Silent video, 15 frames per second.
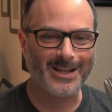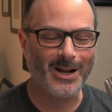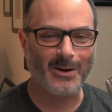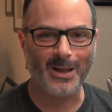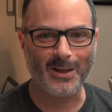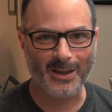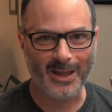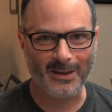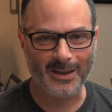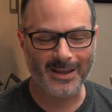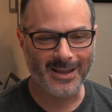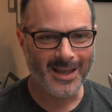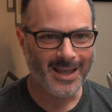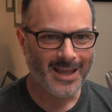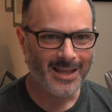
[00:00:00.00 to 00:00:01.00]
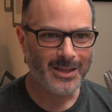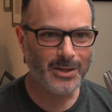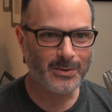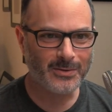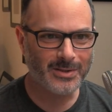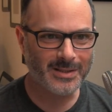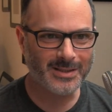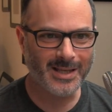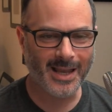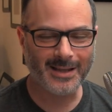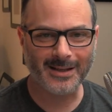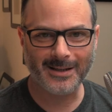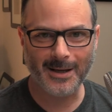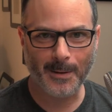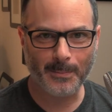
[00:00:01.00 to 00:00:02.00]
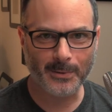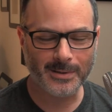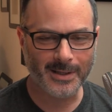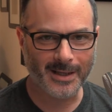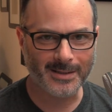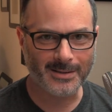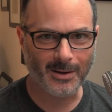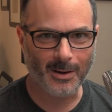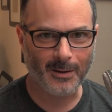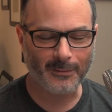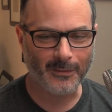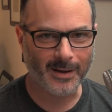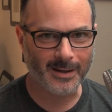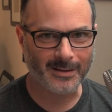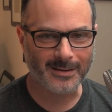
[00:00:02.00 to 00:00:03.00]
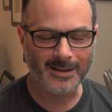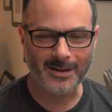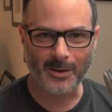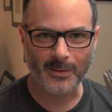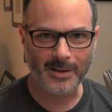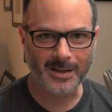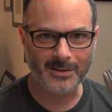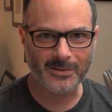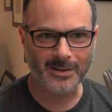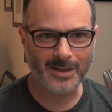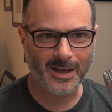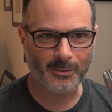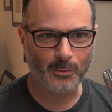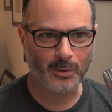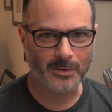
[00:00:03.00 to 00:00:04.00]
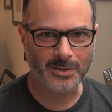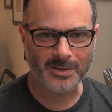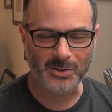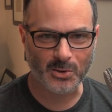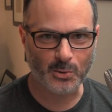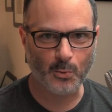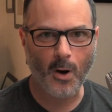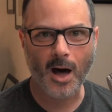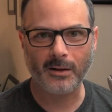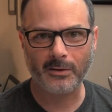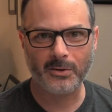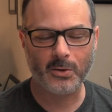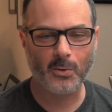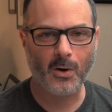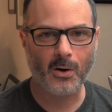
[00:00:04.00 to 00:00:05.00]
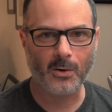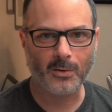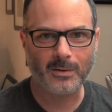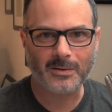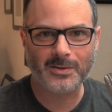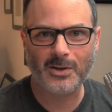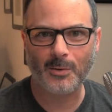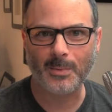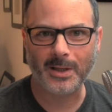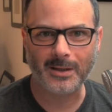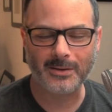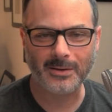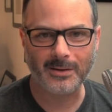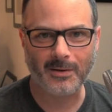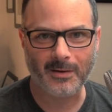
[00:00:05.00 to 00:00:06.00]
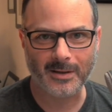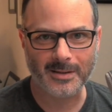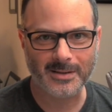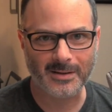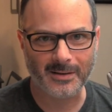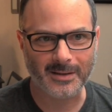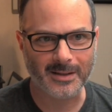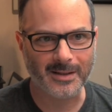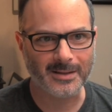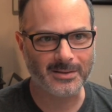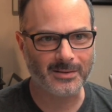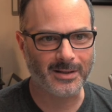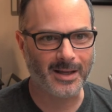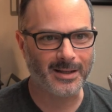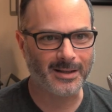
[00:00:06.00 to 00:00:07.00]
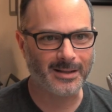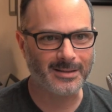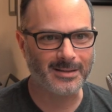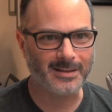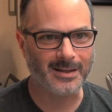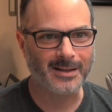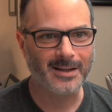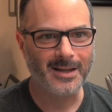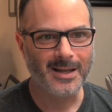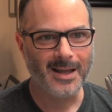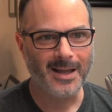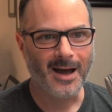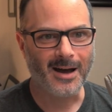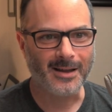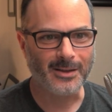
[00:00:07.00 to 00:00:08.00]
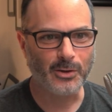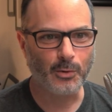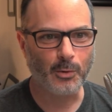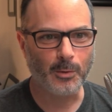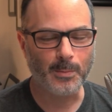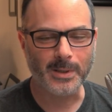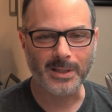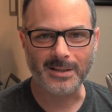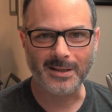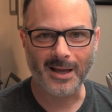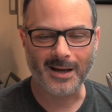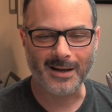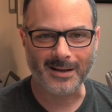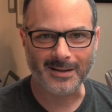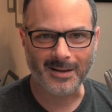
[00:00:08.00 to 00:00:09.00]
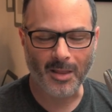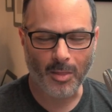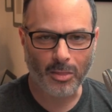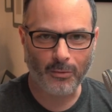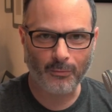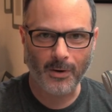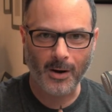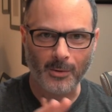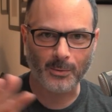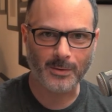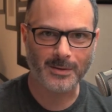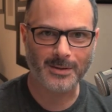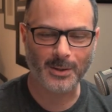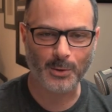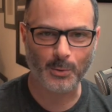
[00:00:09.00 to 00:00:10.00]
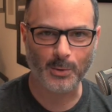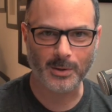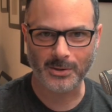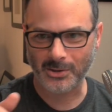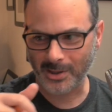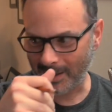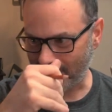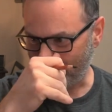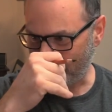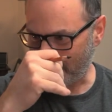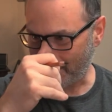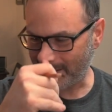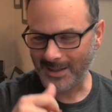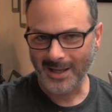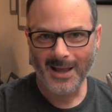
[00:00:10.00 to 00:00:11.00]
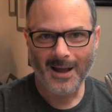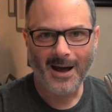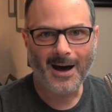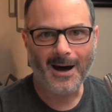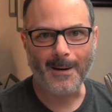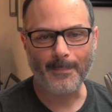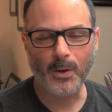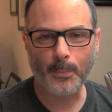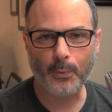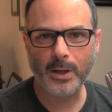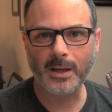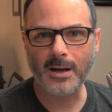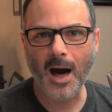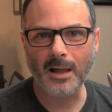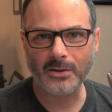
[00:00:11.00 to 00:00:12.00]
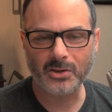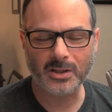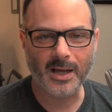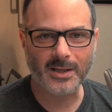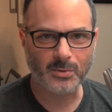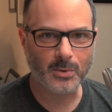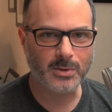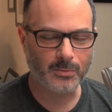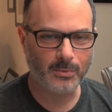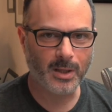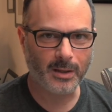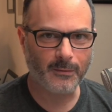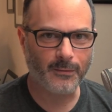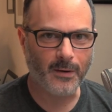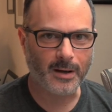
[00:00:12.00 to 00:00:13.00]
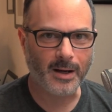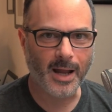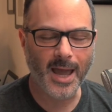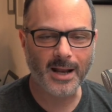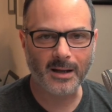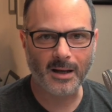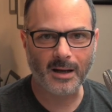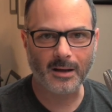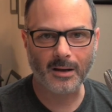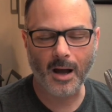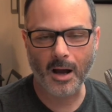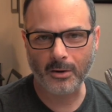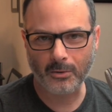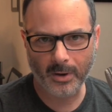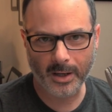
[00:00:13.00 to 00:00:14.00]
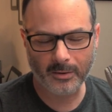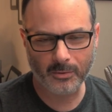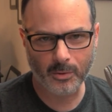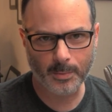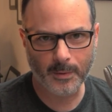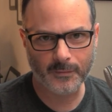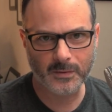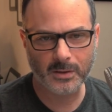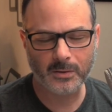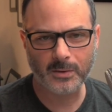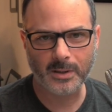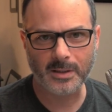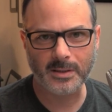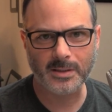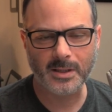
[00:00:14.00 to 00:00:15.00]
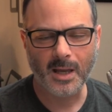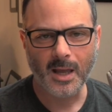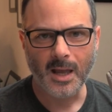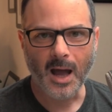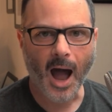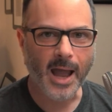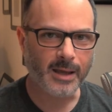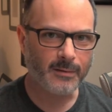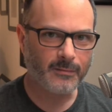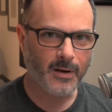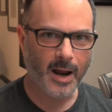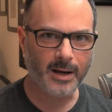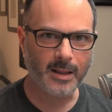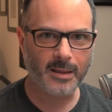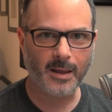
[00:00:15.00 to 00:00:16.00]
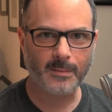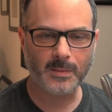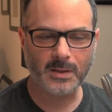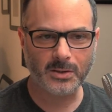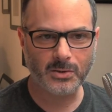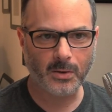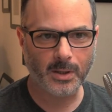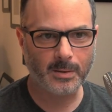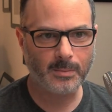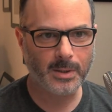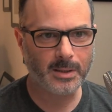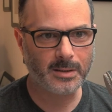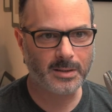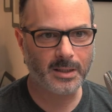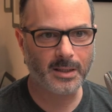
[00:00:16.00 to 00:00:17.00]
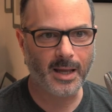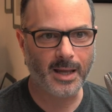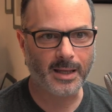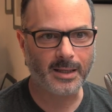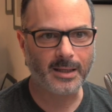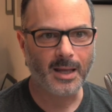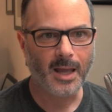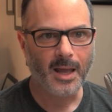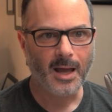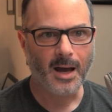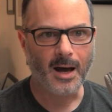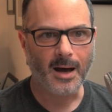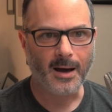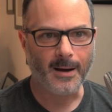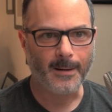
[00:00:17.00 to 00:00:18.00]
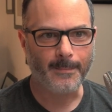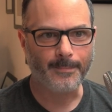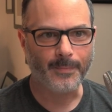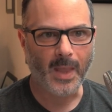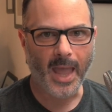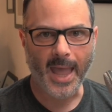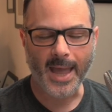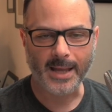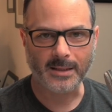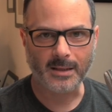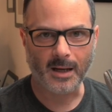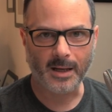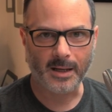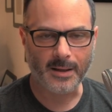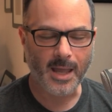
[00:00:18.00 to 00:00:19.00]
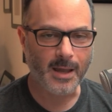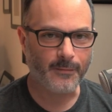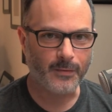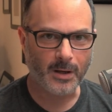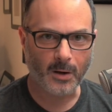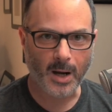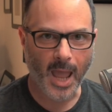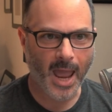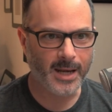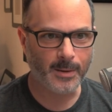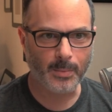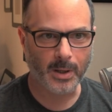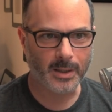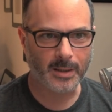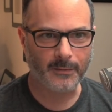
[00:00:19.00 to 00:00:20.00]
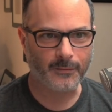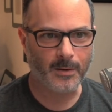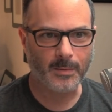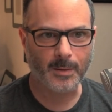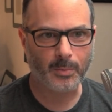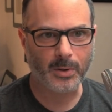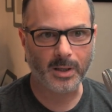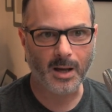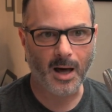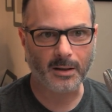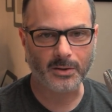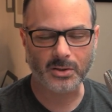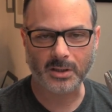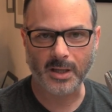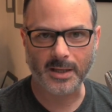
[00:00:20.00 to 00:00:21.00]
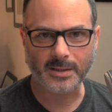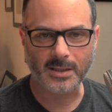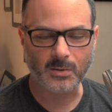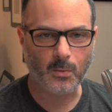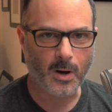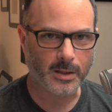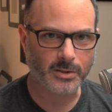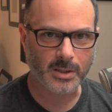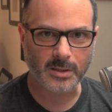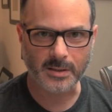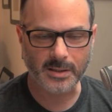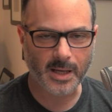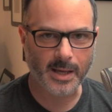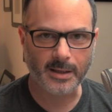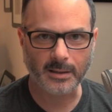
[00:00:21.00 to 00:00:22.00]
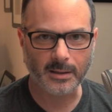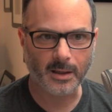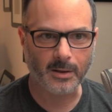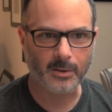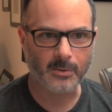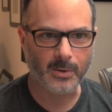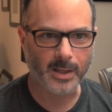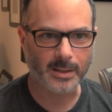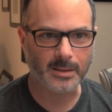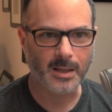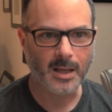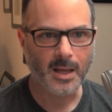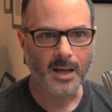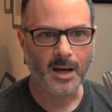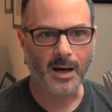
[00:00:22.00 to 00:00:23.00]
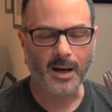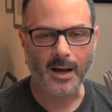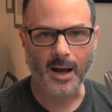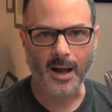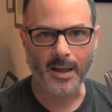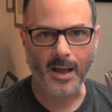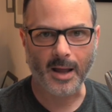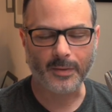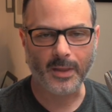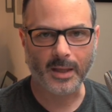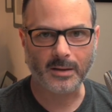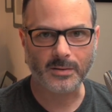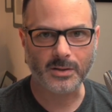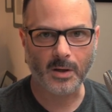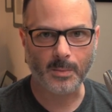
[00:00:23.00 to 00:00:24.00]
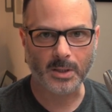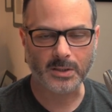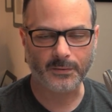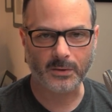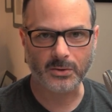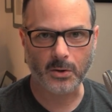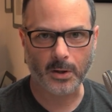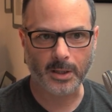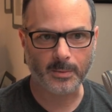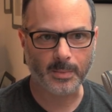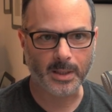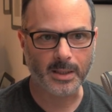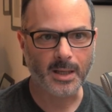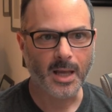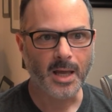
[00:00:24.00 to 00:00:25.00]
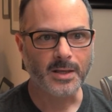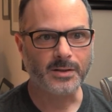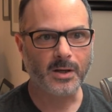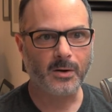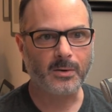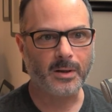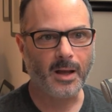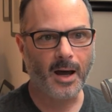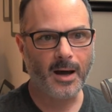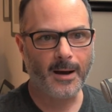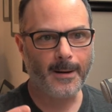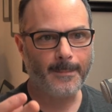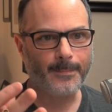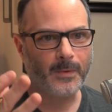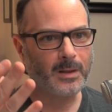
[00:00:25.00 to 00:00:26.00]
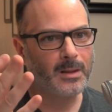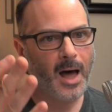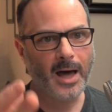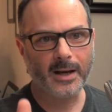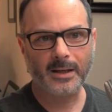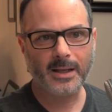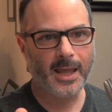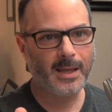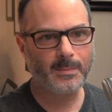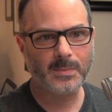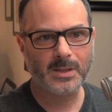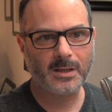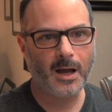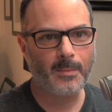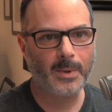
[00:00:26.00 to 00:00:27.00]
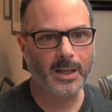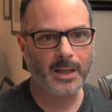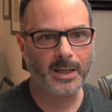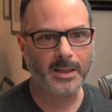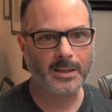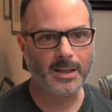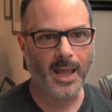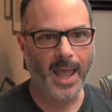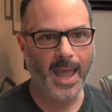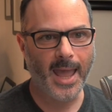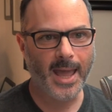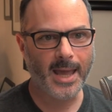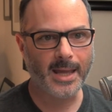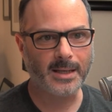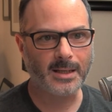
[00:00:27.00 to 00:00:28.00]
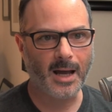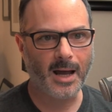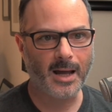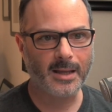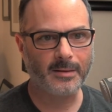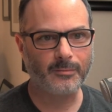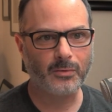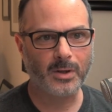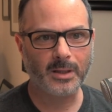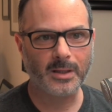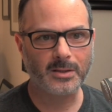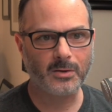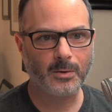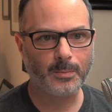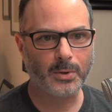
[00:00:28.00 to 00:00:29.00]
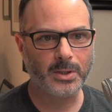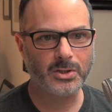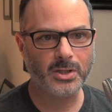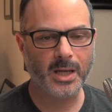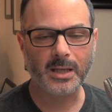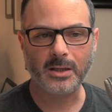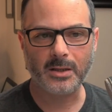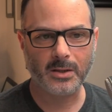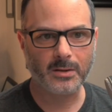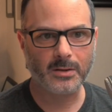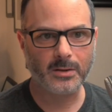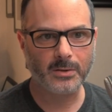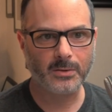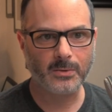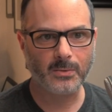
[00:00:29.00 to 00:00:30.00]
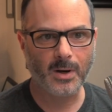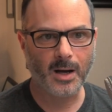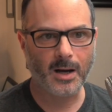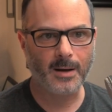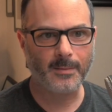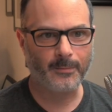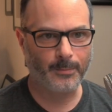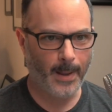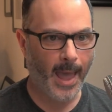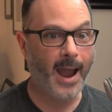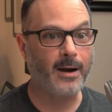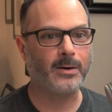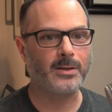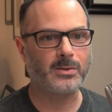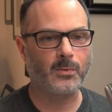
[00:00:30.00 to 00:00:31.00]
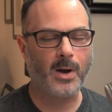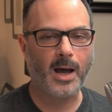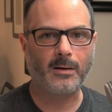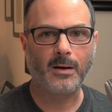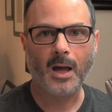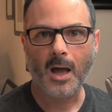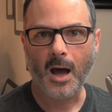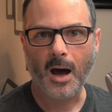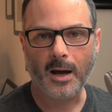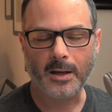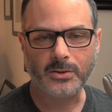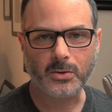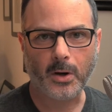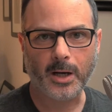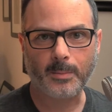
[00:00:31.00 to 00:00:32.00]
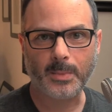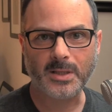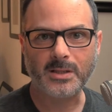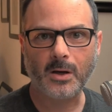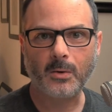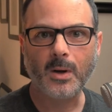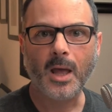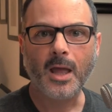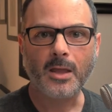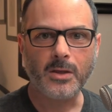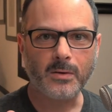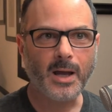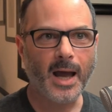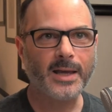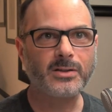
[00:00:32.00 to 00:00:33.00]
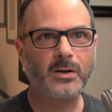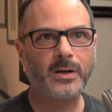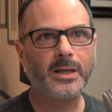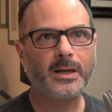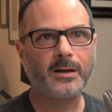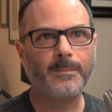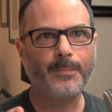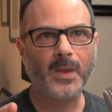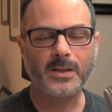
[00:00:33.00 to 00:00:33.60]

You know, it, it, you just take a couple days off, and you know the internet will just swallow you whole. There's so many good artists on the internet, and uh, uh, you will be uh, thrown to the woodshed. But um, the pre college class was really fun. I had a, a, great group of students. I invited them to join me today. Um, and uh, if there are anybody from the pre college classes watching, say hello. And uh, I, I, thank you so much for joining me. So, a um, lot of names coming in, and I really do appreciate y- you, um, Paris. Wow, uh, joining me. So, you guys are here.